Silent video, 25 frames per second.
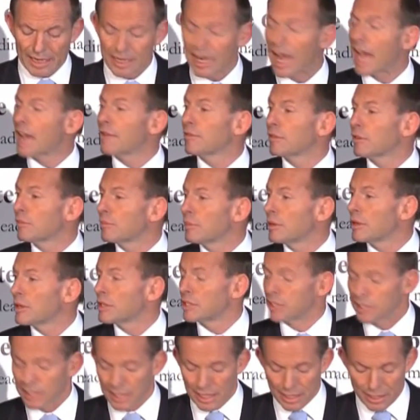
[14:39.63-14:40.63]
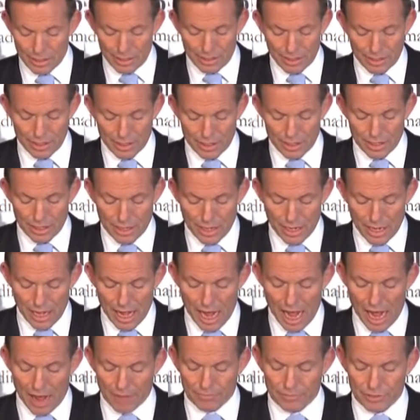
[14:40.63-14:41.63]
naval personnel
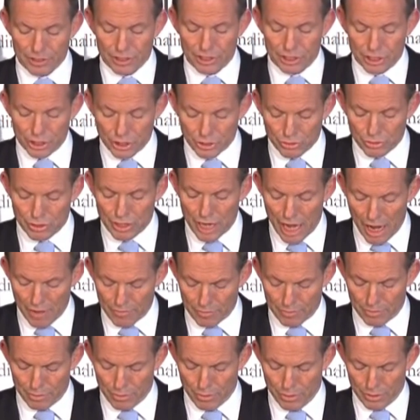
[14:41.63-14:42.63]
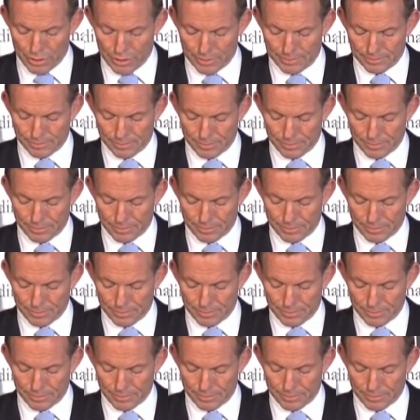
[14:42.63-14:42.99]
after children overboard.